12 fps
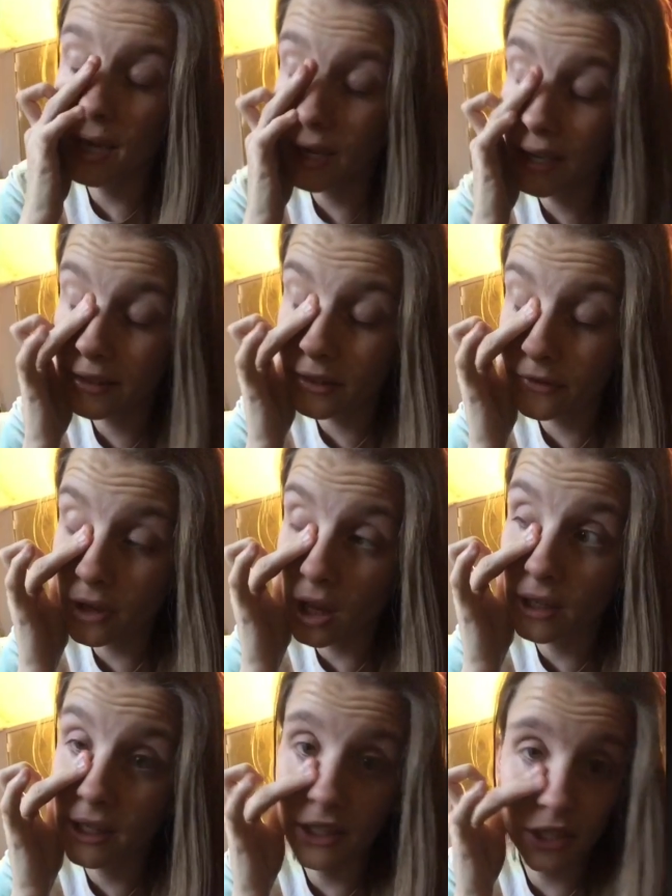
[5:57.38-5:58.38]
not end the
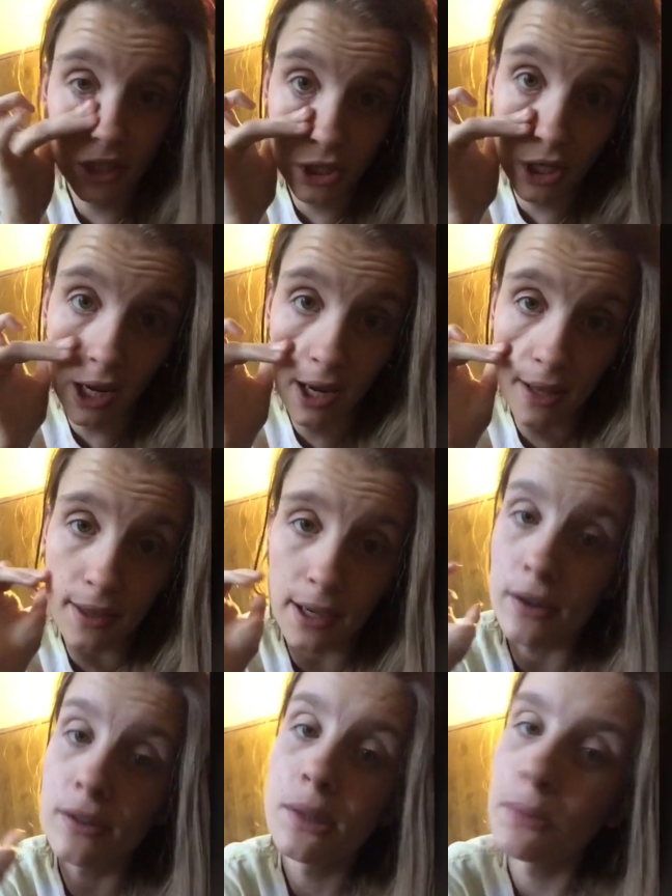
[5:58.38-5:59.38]
vlog yesterday
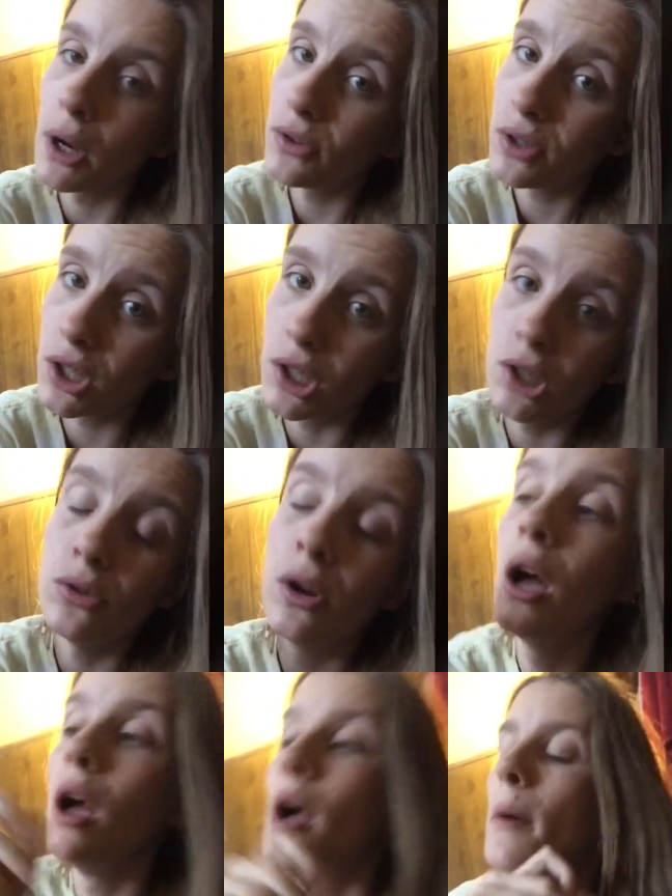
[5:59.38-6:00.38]
like I was supposed to,
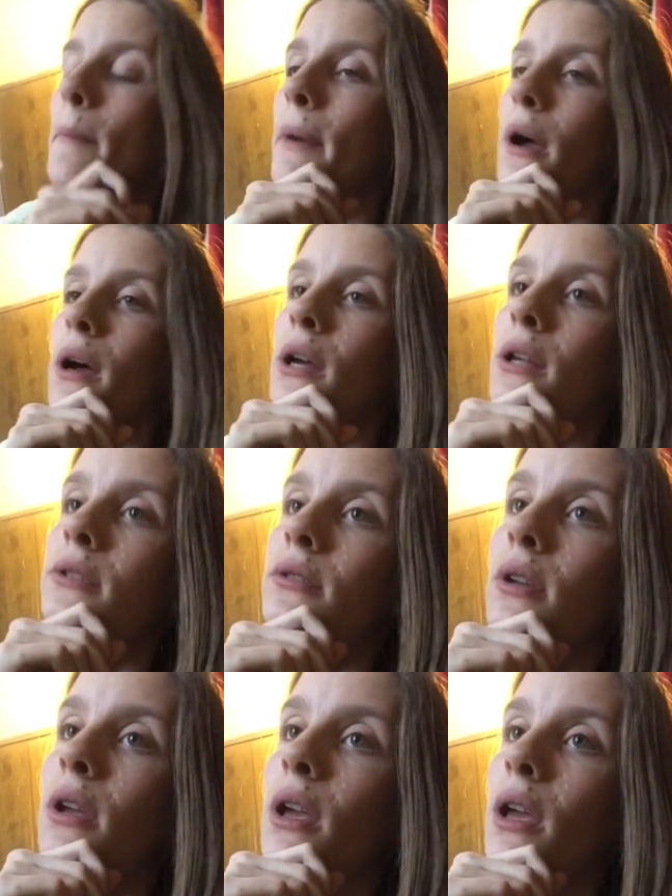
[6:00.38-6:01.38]
but
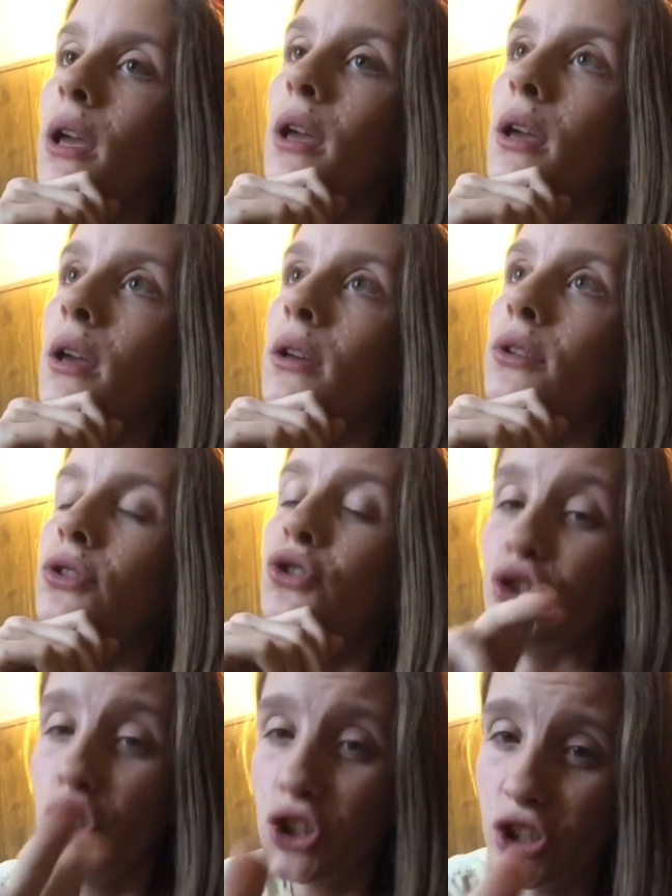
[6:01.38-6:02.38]

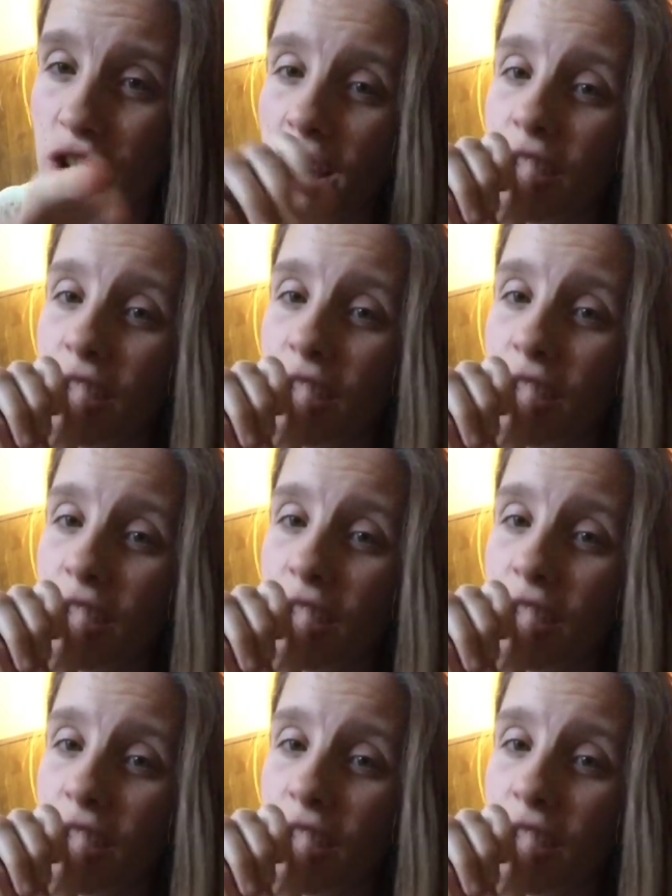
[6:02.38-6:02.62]
just to